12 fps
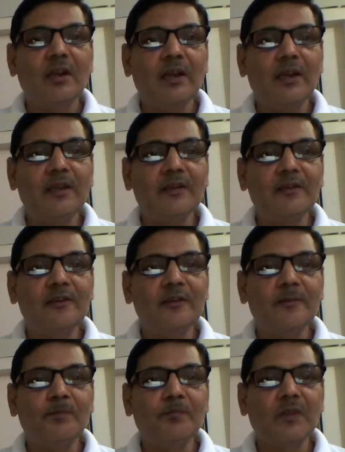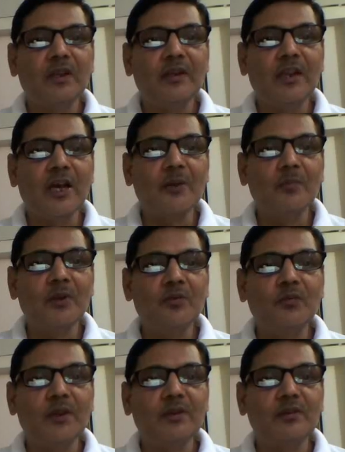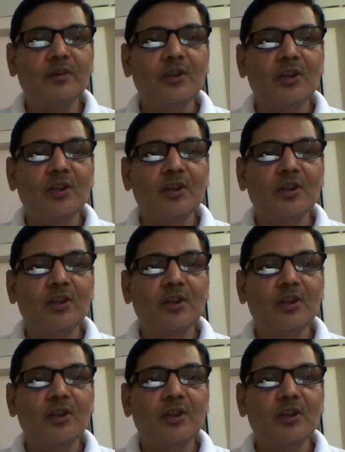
and normal winged.